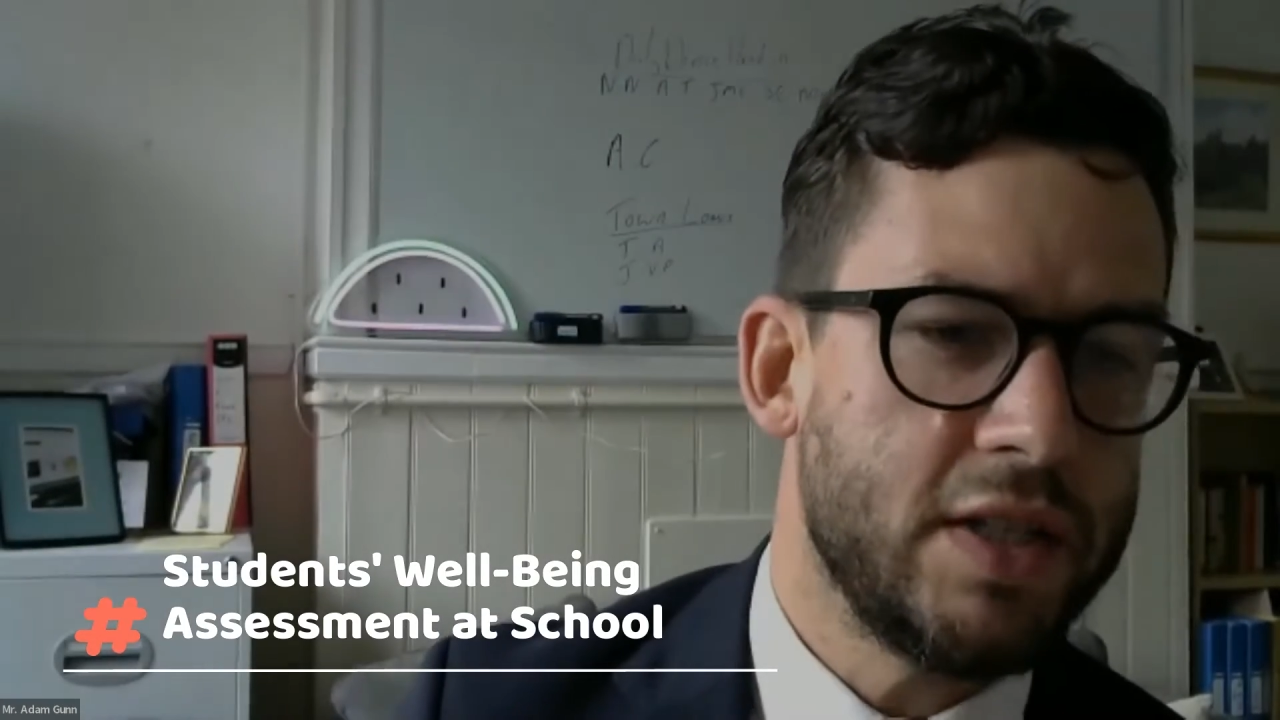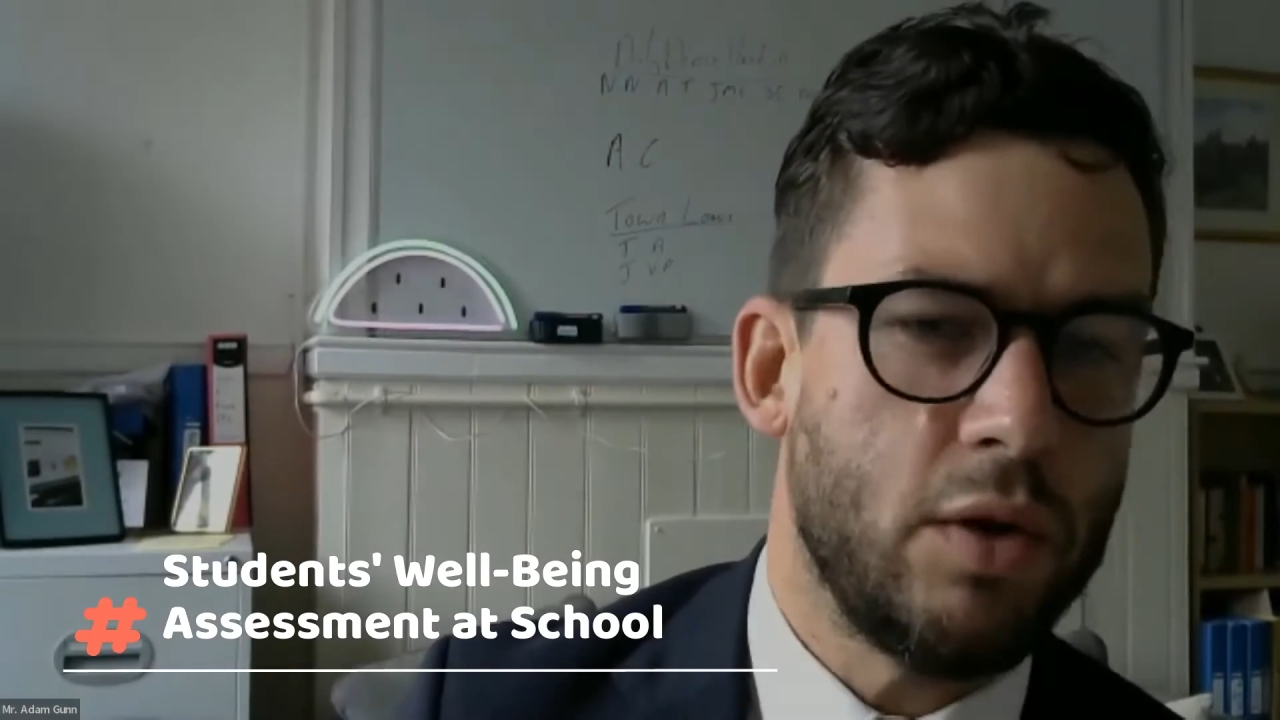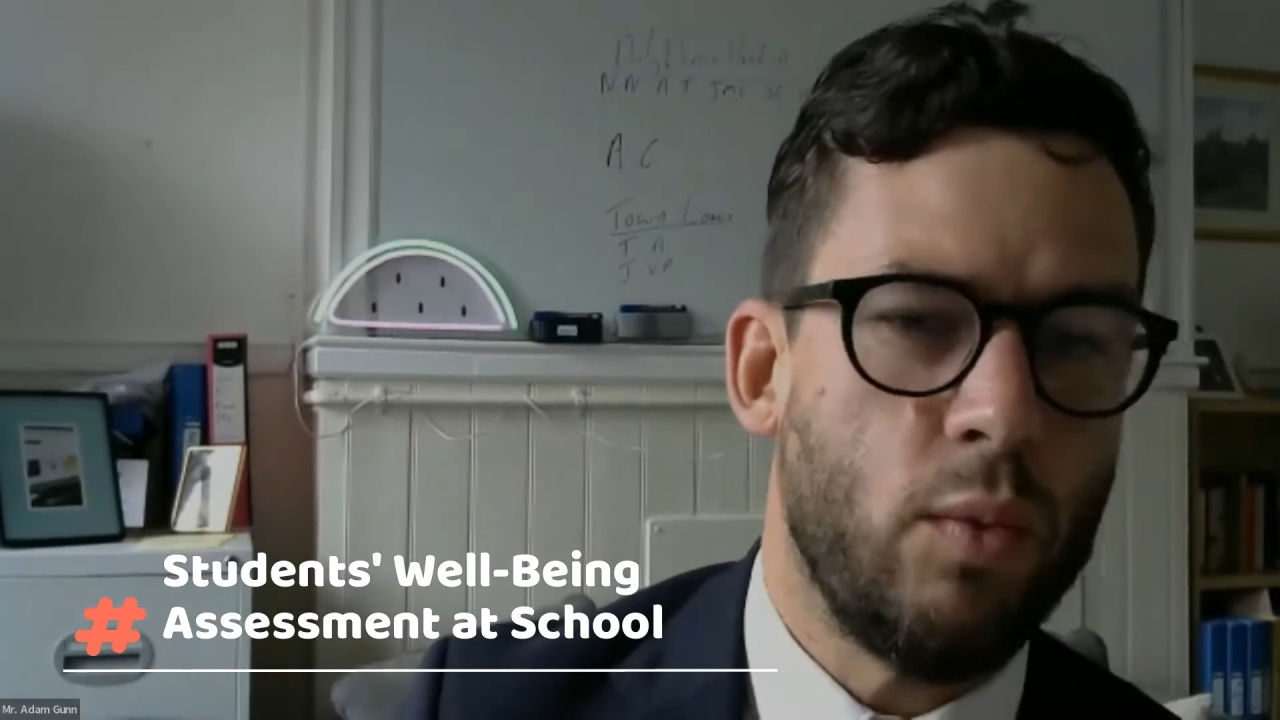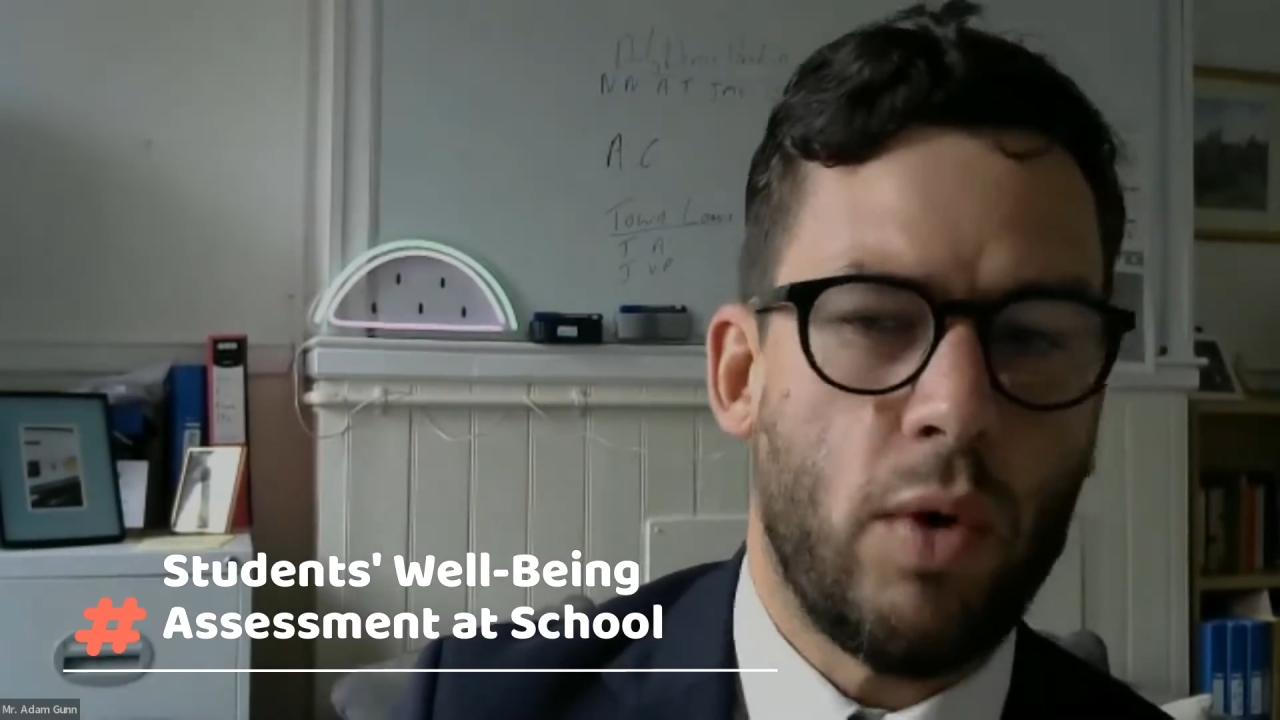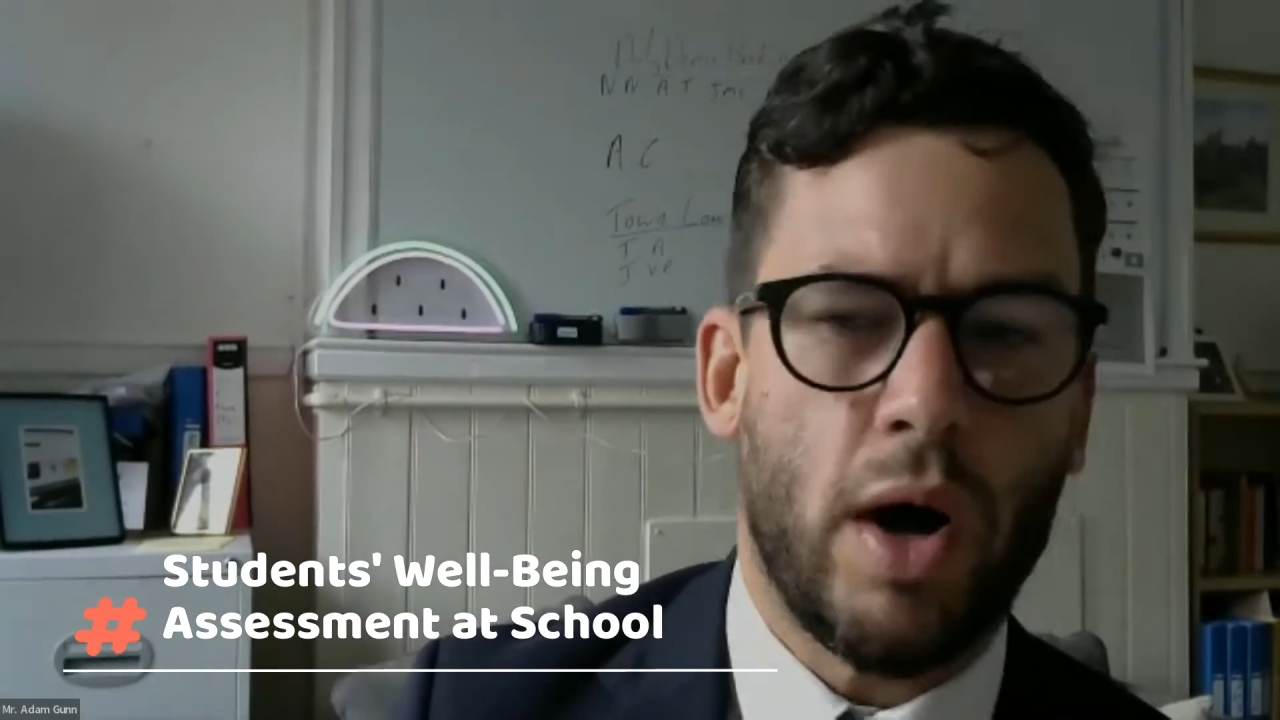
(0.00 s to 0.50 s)

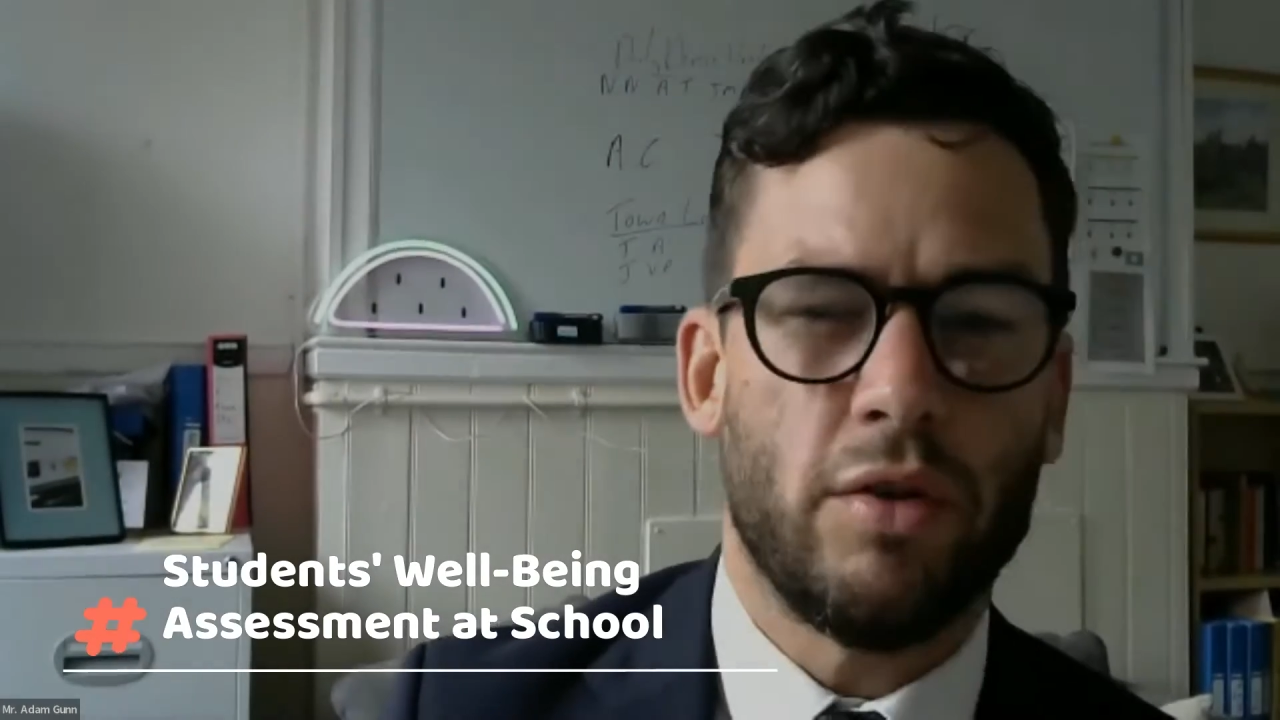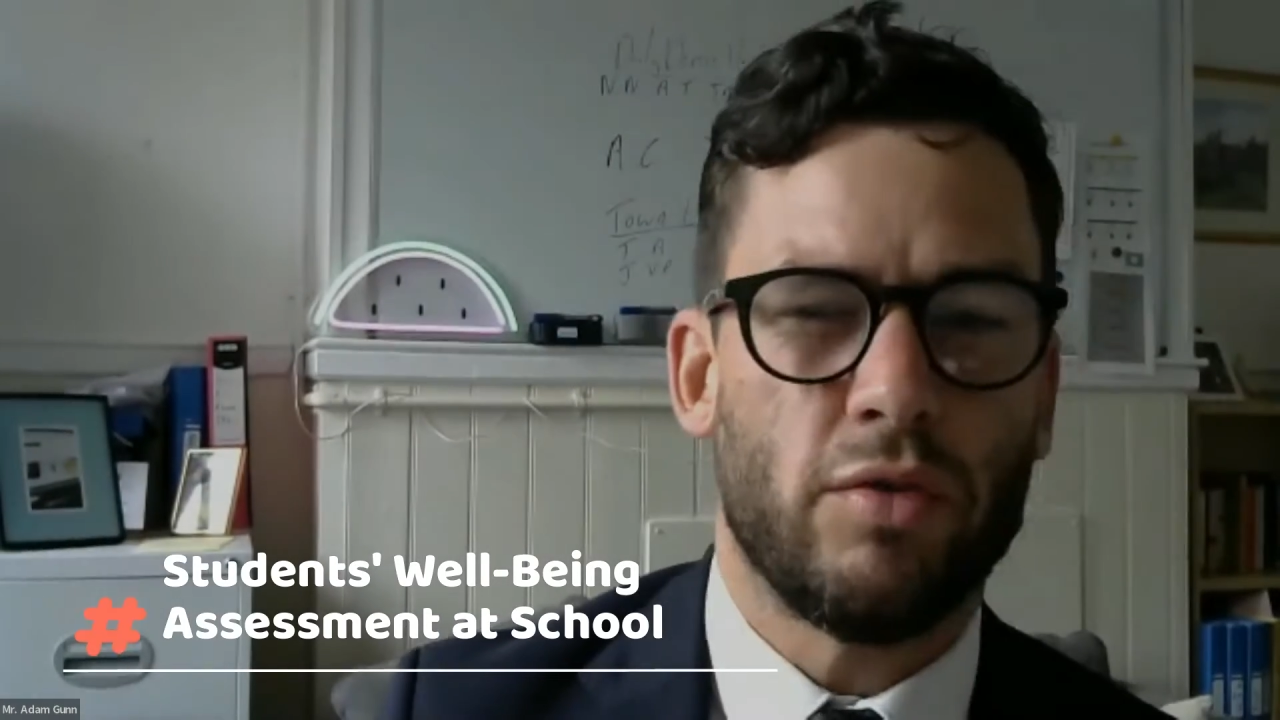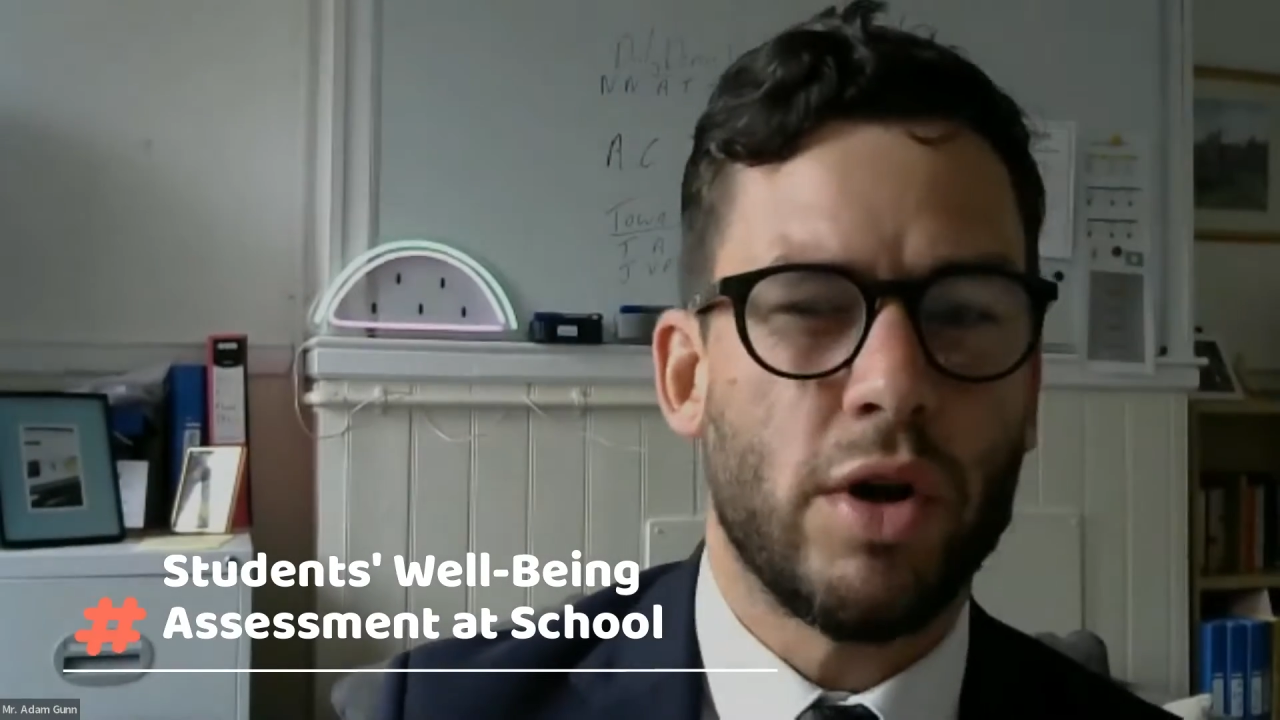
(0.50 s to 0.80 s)
years are one